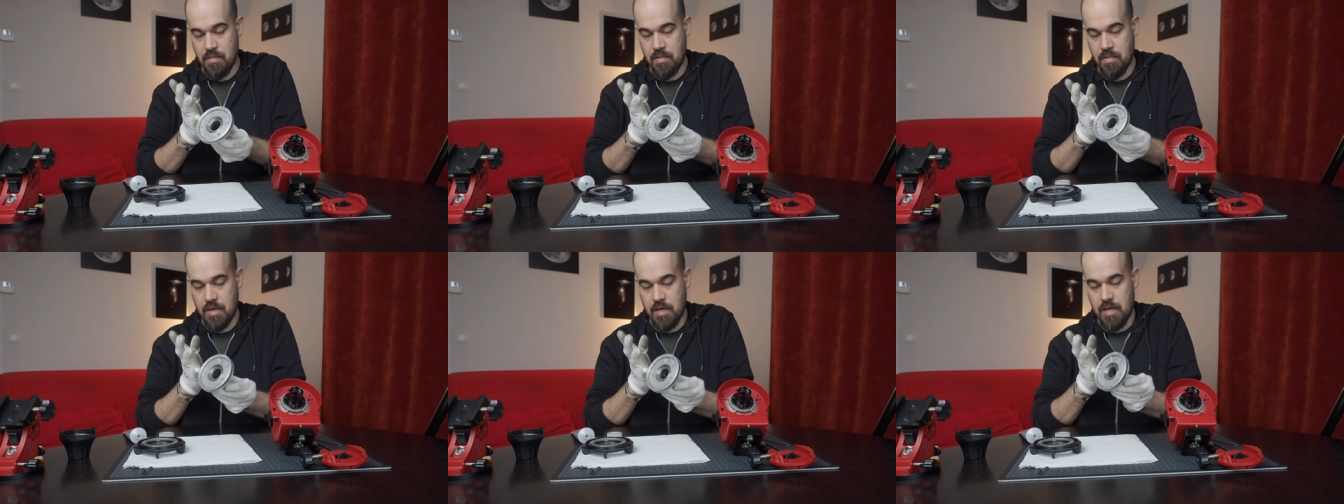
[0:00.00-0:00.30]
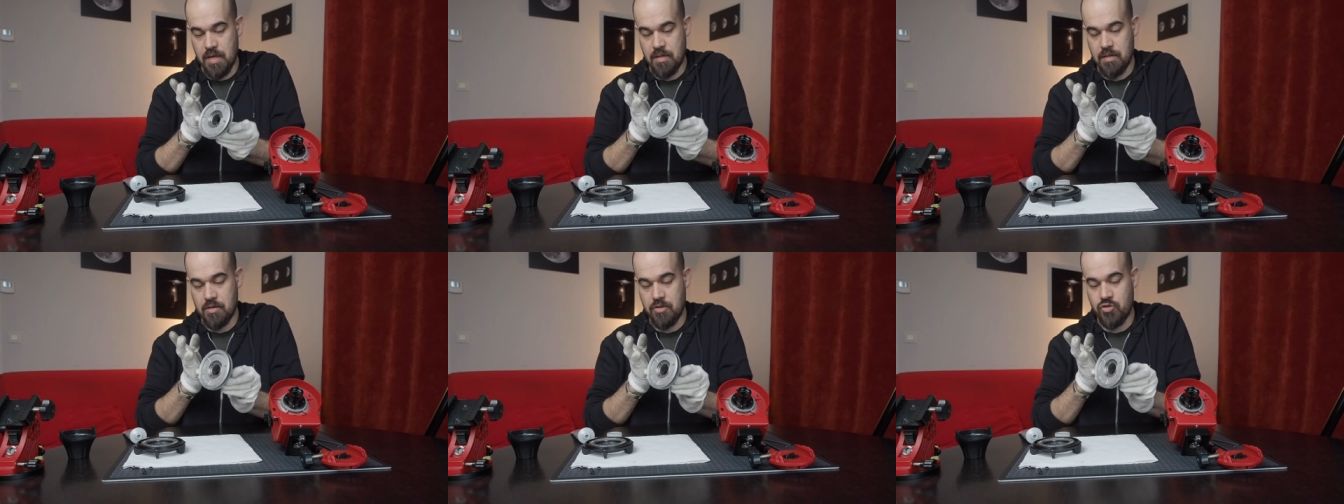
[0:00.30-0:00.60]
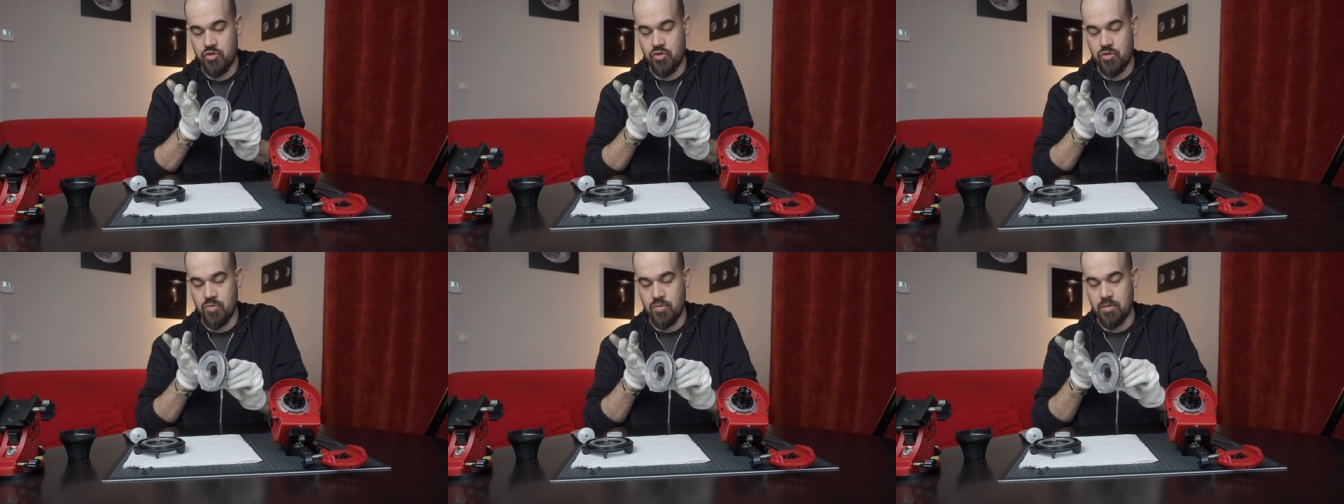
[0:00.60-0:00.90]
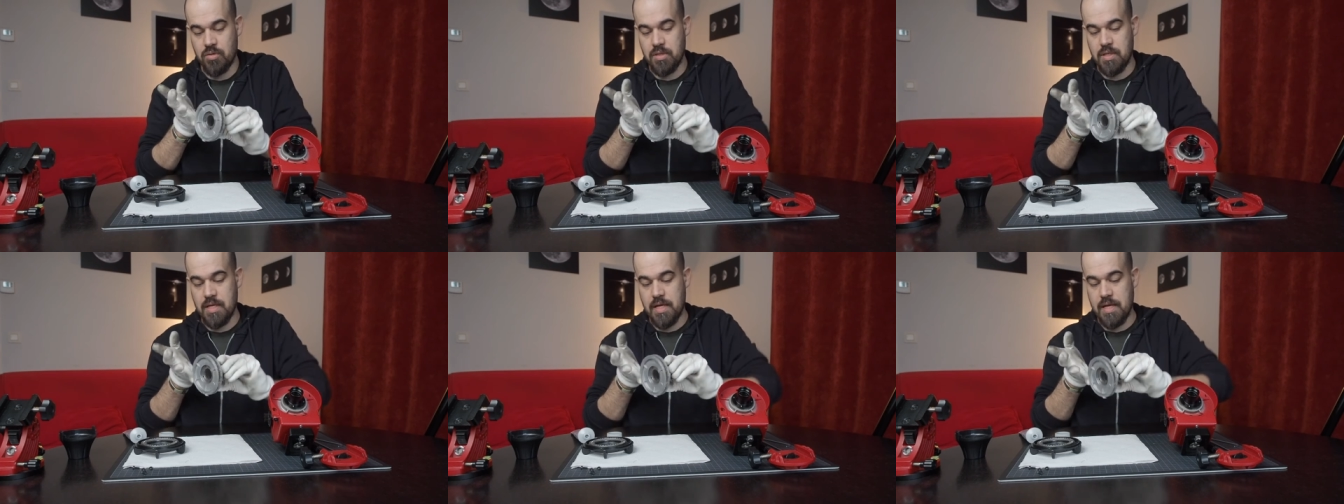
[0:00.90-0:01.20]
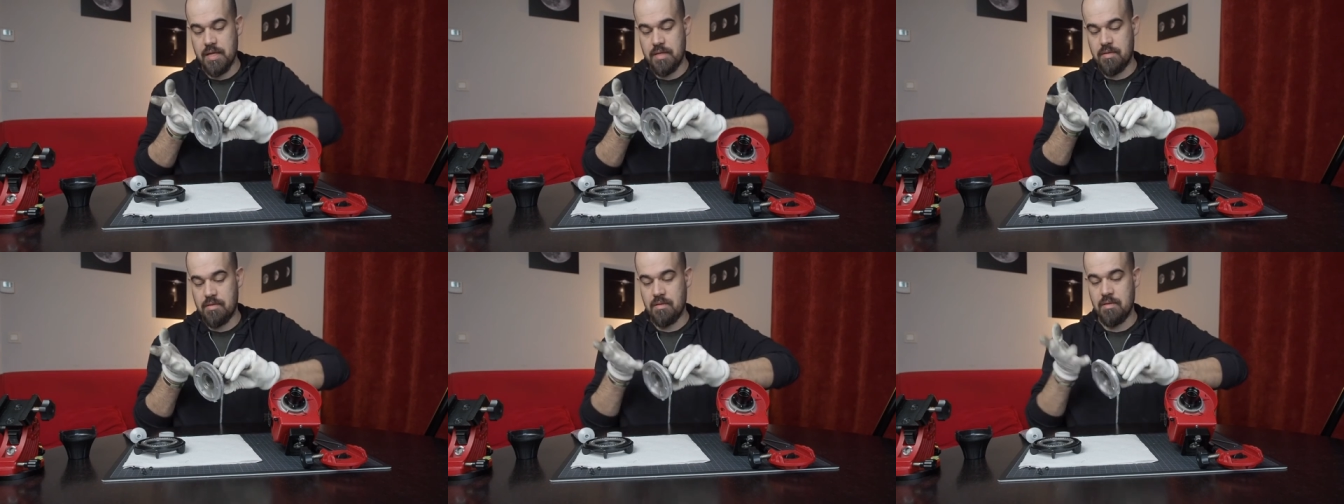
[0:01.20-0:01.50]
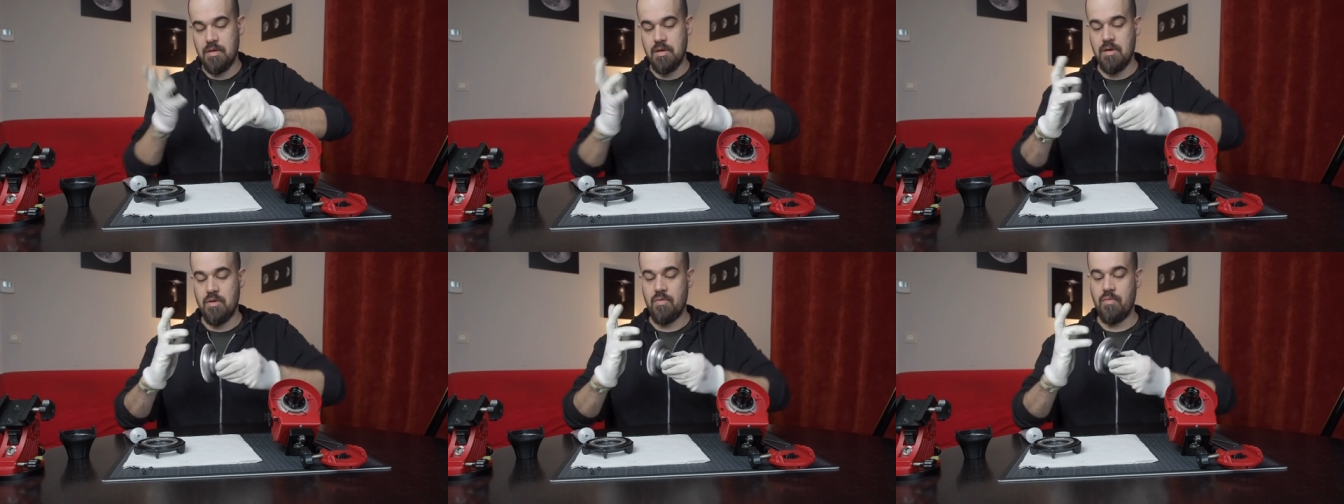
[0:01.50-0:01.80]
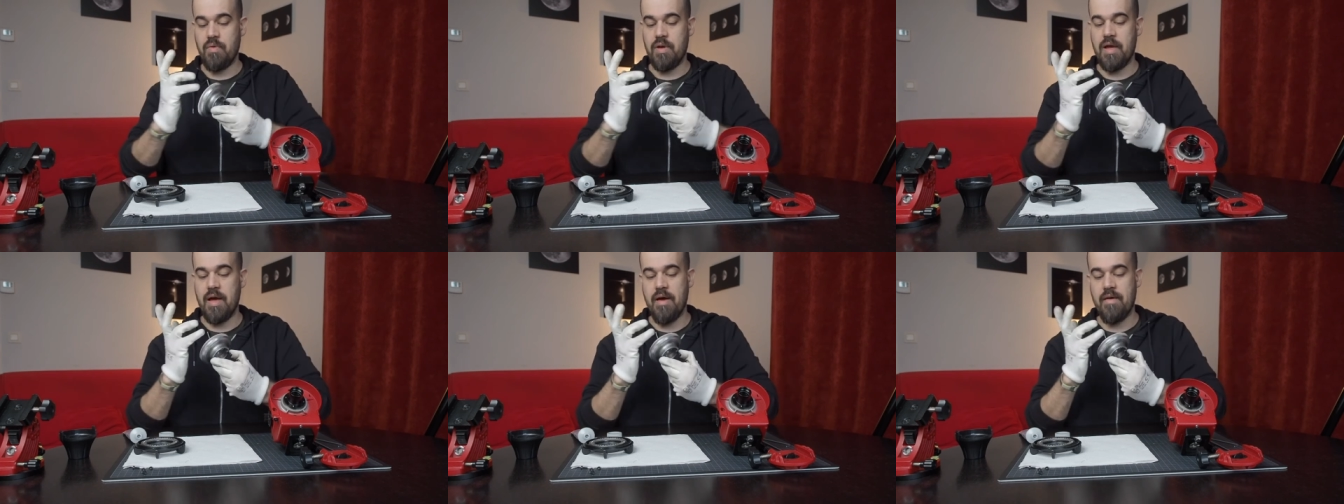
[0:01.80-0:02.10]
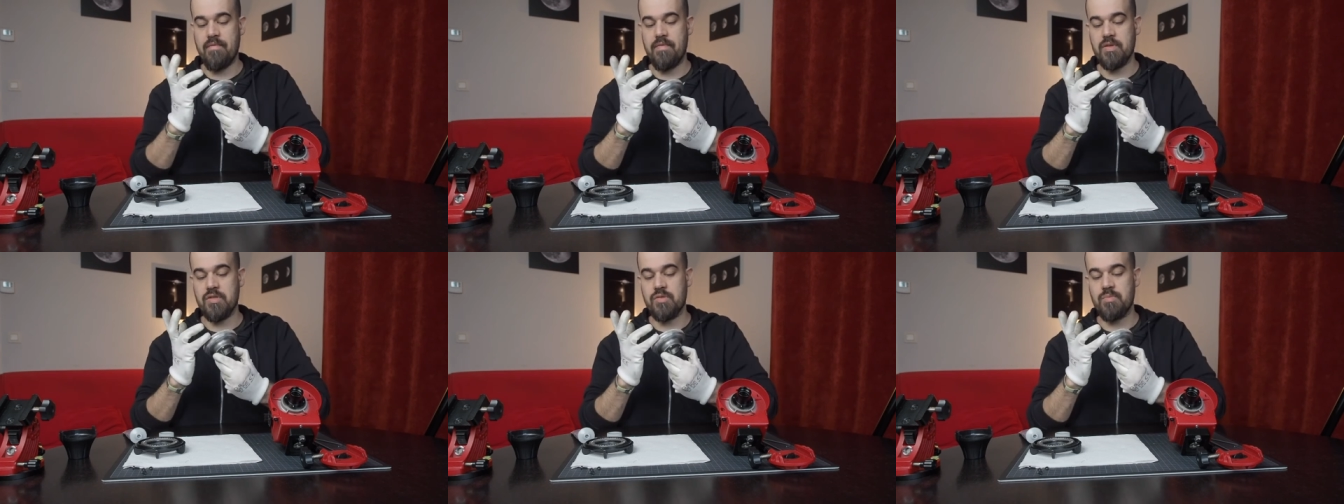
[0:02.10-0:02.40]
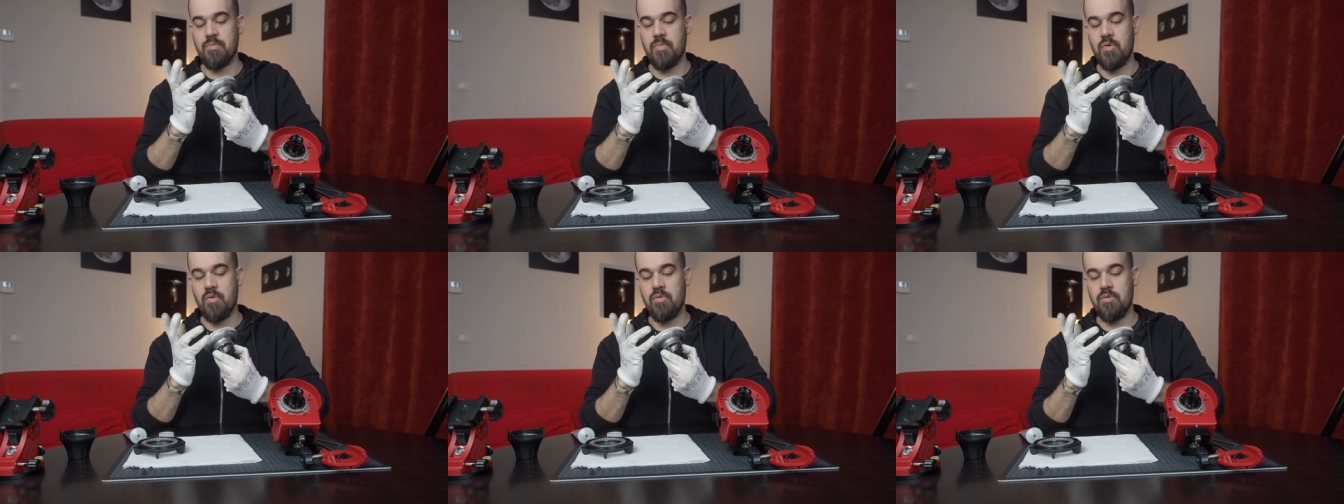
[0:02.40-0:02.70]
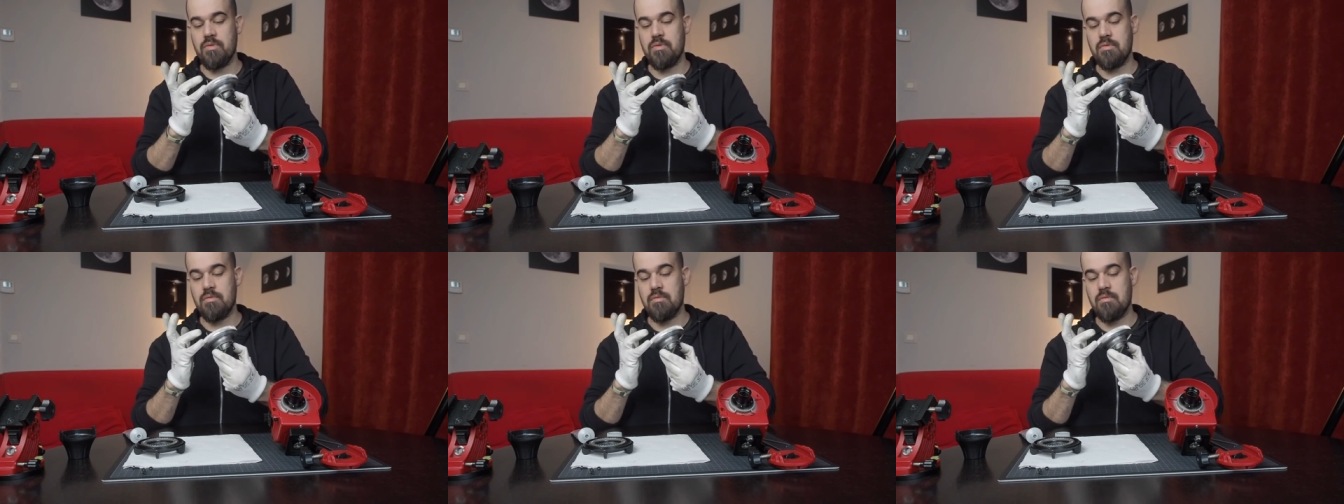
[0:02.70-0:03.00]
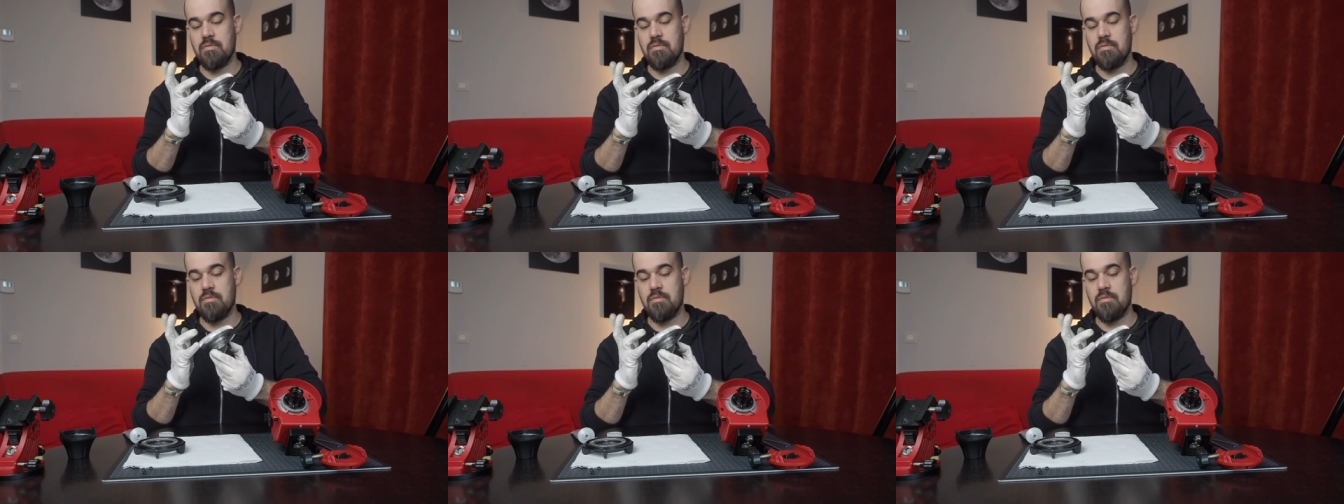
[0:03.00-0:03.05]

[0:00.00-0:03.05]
and ensure that we have a smooth